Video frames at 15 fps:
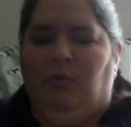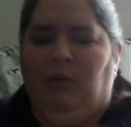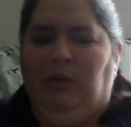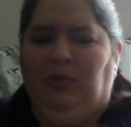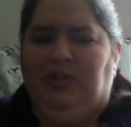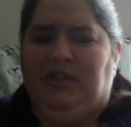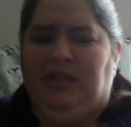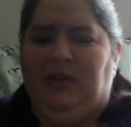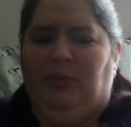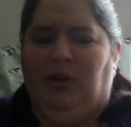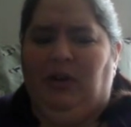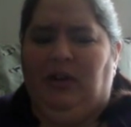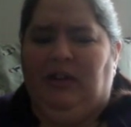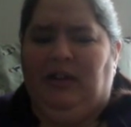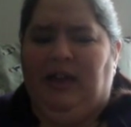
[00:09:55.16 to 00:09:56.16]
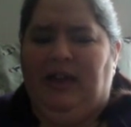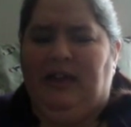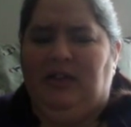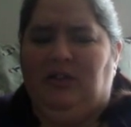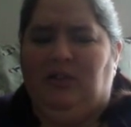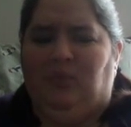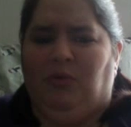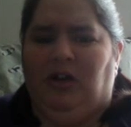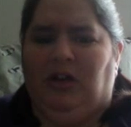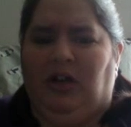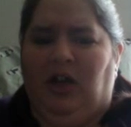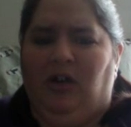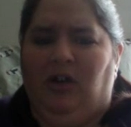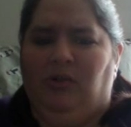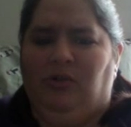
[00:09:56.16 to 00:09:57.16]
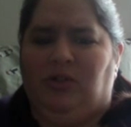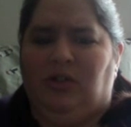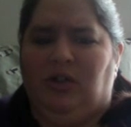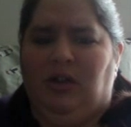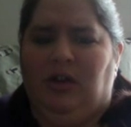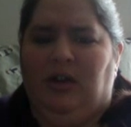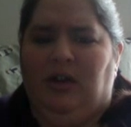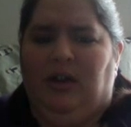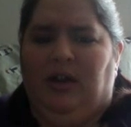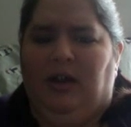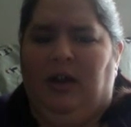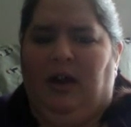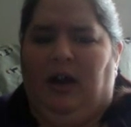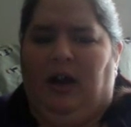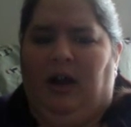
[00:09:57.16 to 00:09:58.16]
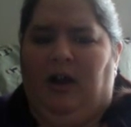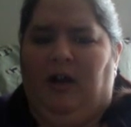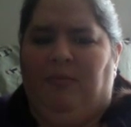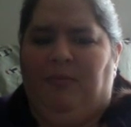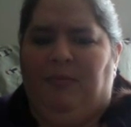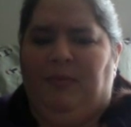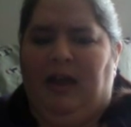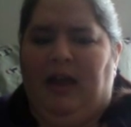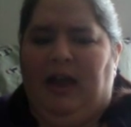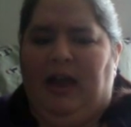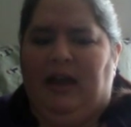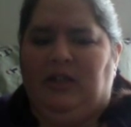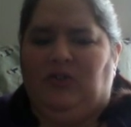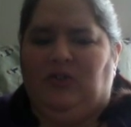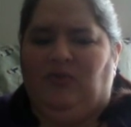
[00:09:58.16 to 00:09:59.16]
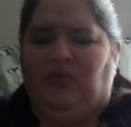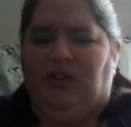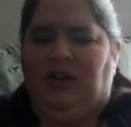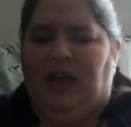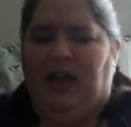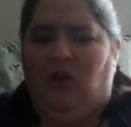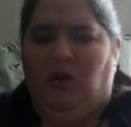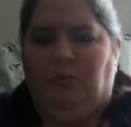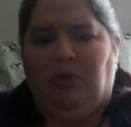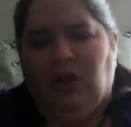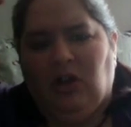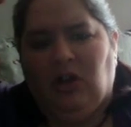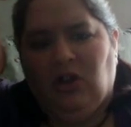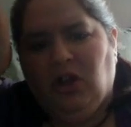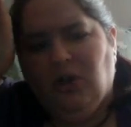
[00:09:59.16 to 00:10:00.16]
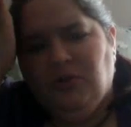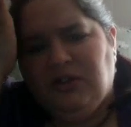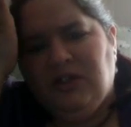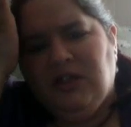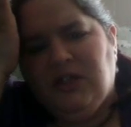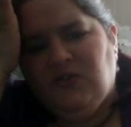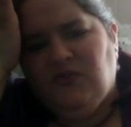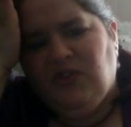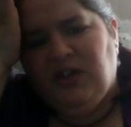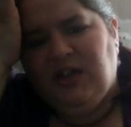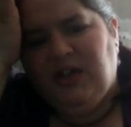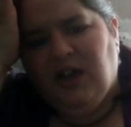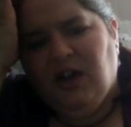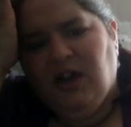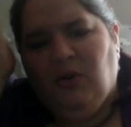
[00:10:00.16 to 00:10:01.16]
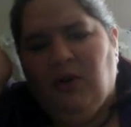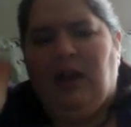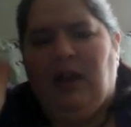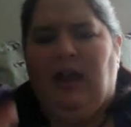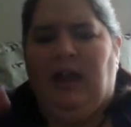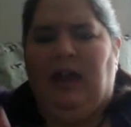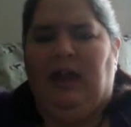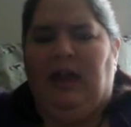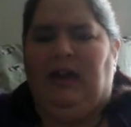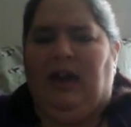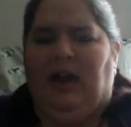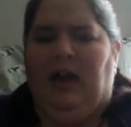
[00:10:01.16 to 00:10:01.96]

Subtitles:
We will see where it lands, where it goes. As for now, I'm going to close this video, and